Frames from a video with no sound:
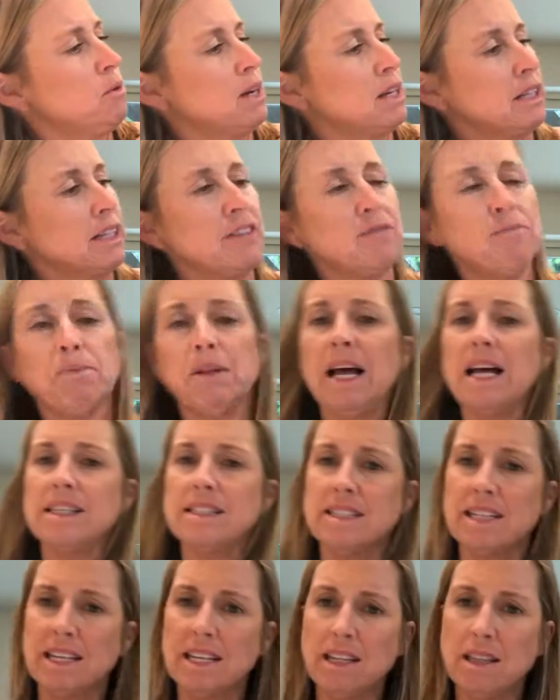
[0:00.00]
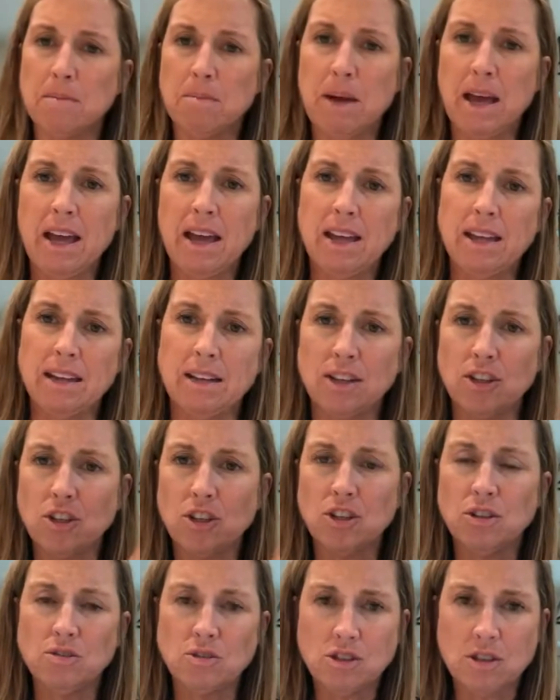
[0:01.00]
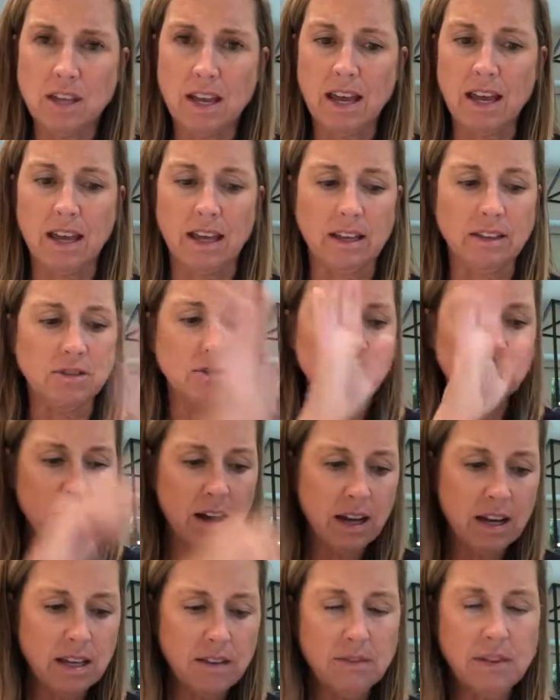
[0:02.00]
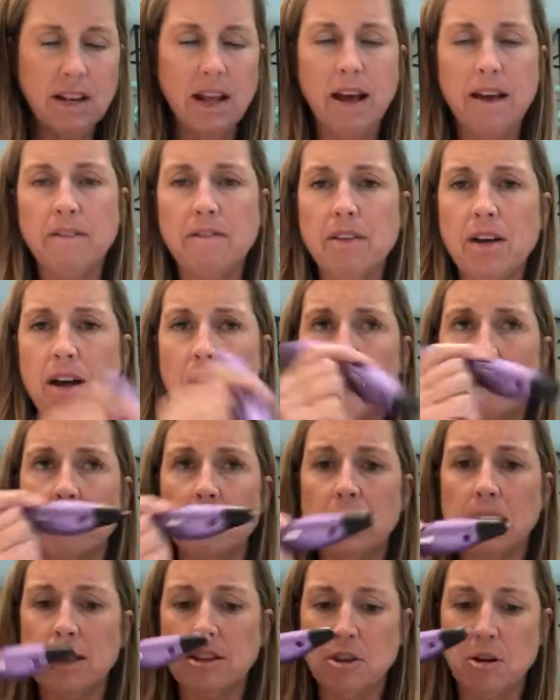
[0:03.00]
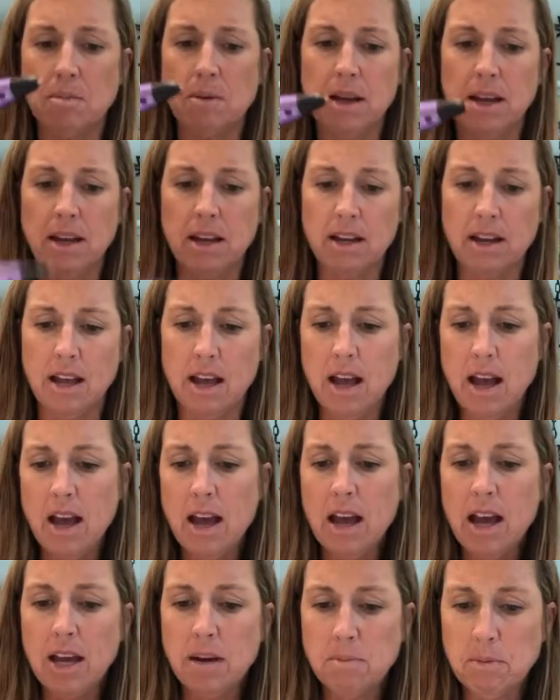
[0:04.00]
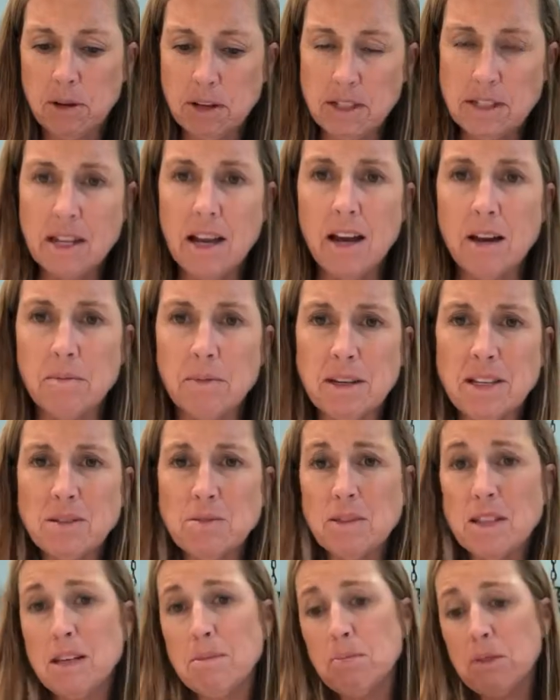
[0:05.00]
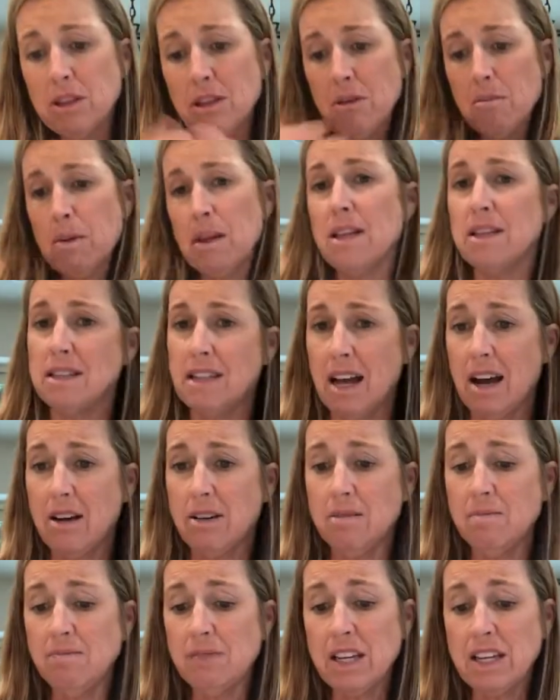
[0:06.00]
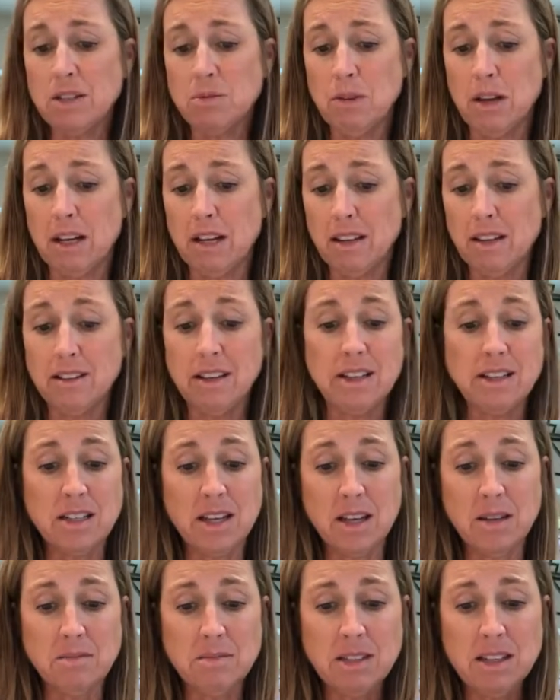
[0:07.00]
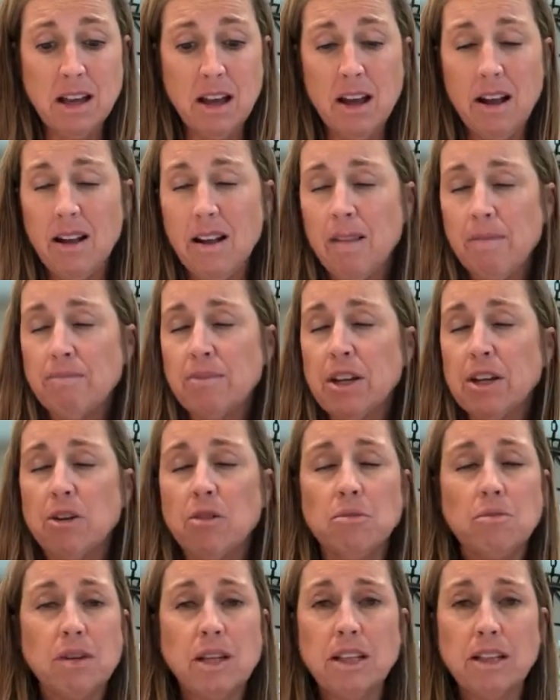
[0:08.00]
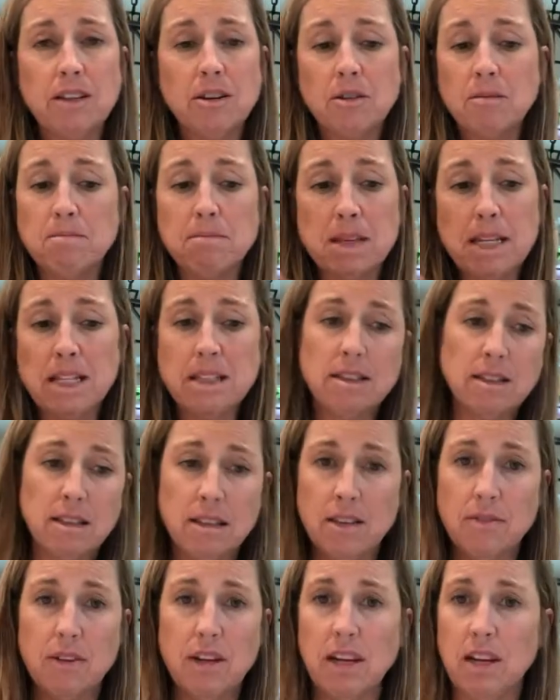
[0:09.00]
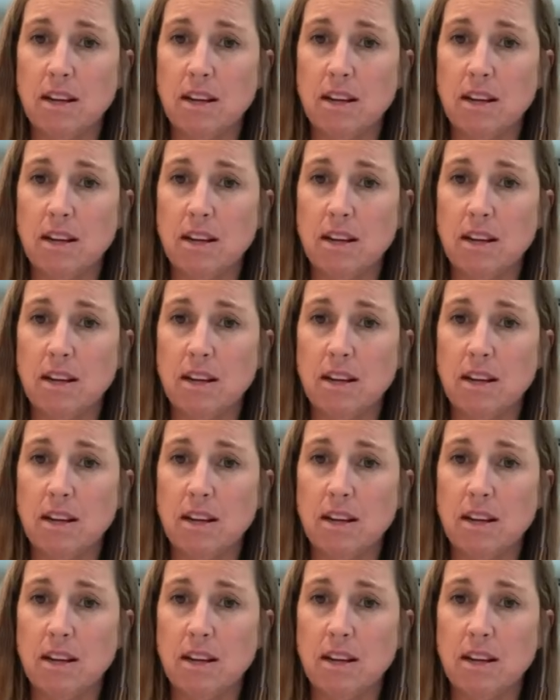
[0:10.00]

want to leave plastic in the pen, huge thing. Do not even have them get their pen and put it down because when they put their pen down, guess what? A lot of times they don't mean to leave it